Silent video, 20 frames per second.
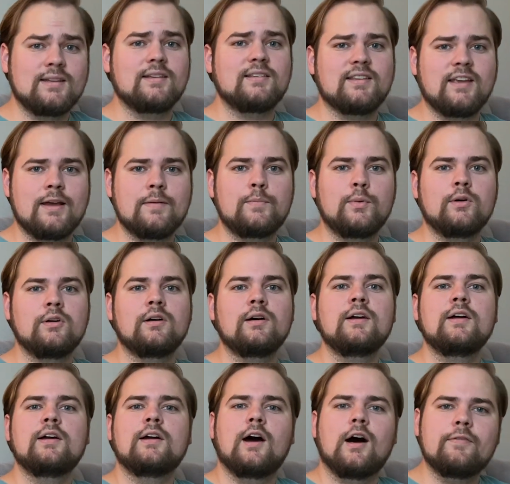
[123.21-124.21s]
example
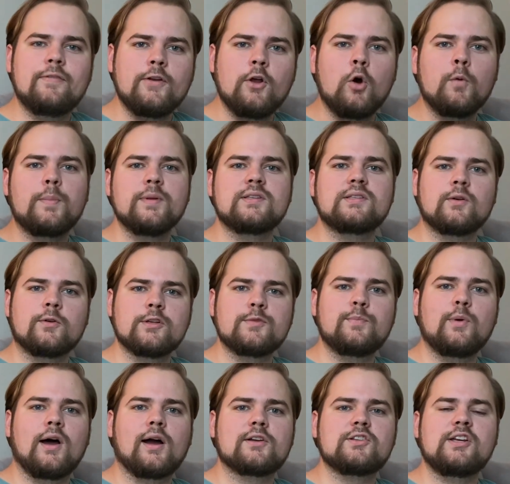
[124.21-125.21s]
of an open source
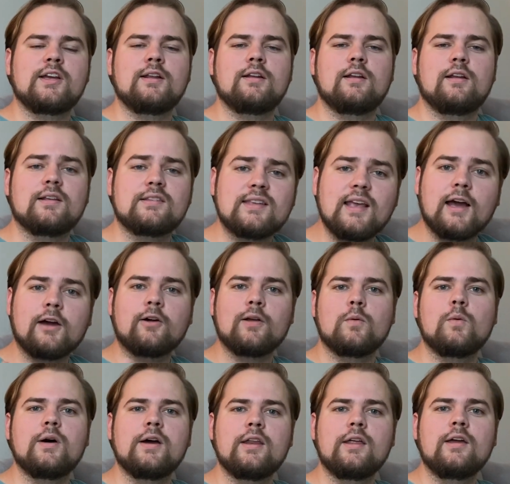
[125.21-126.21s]
blockchain and exactly
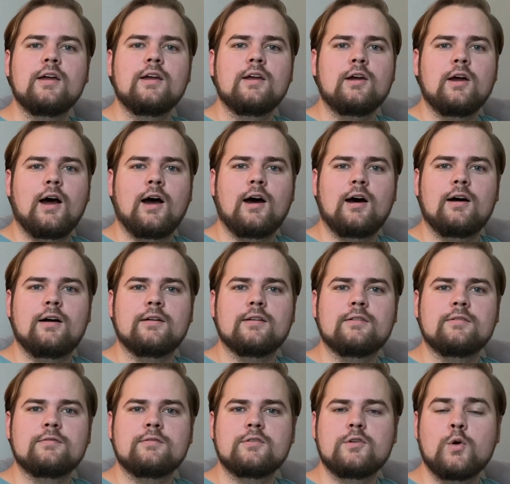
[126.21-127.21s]
what
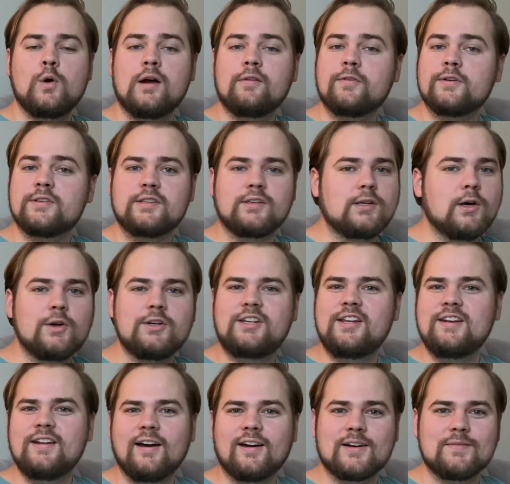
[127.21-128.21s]
whoever Satoshi
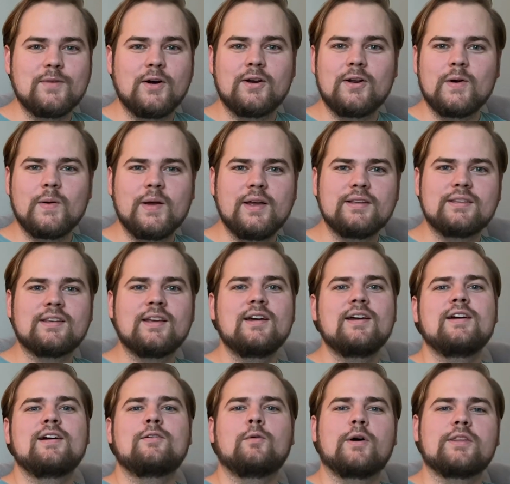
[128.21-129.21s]
Nakamoto is,
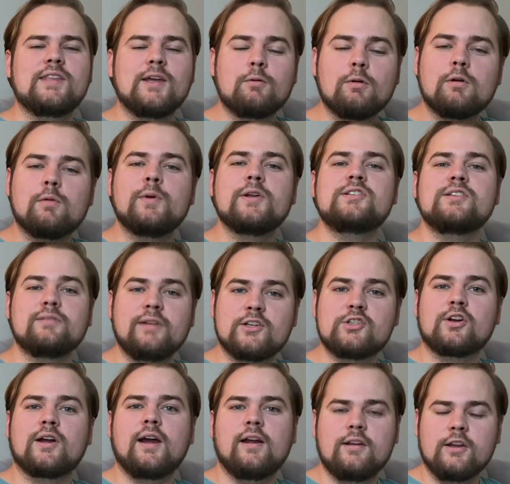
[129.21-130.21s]
what they were originally
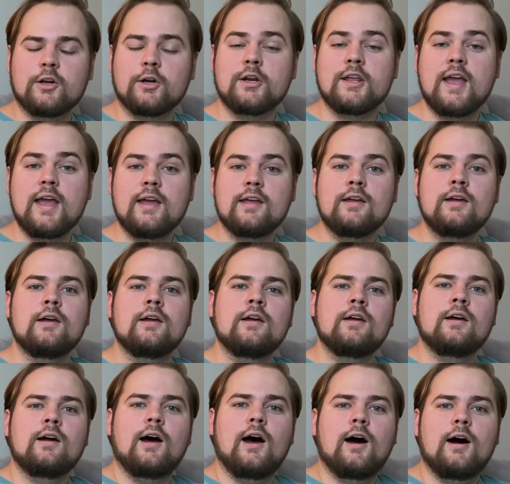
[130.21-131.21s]
trying to create.
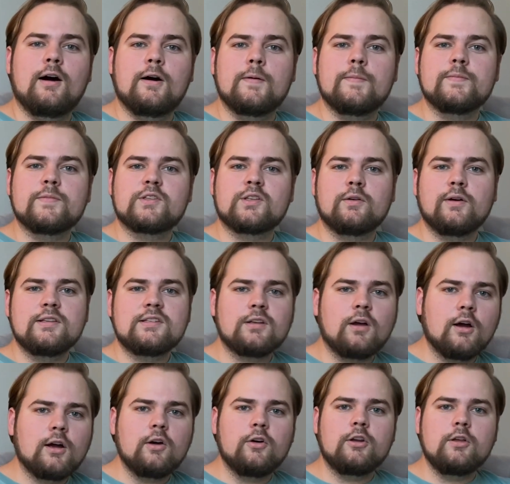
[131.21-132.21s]
So let's
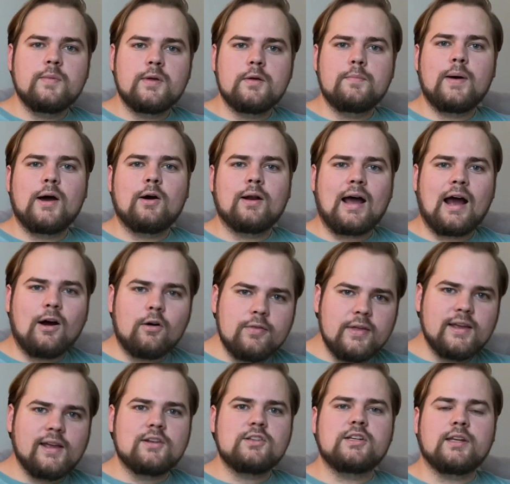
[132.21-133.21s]
talk a little bit about how
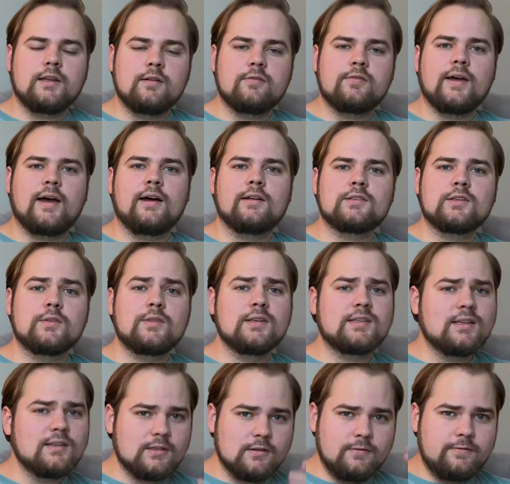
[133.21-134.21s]
they achieve that. So this
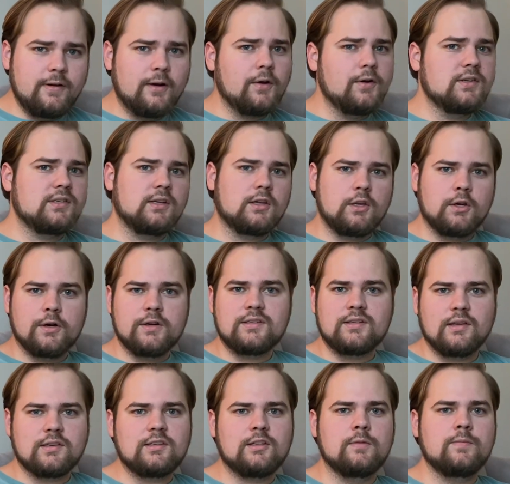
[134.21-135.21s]
is a very secure
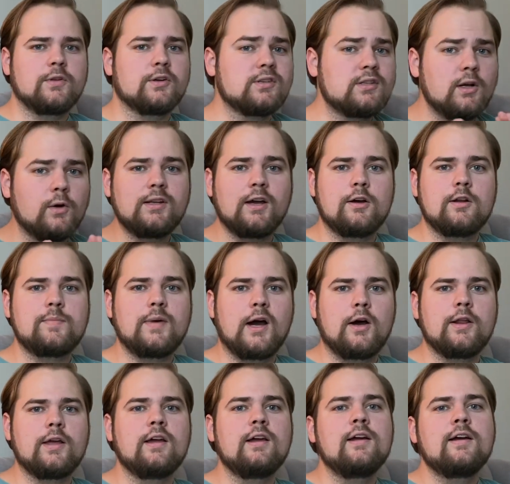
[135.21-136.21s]
system. There's no doubt about
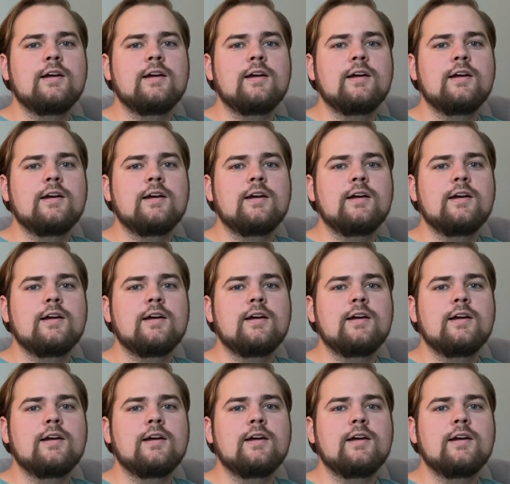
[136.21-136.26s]
it.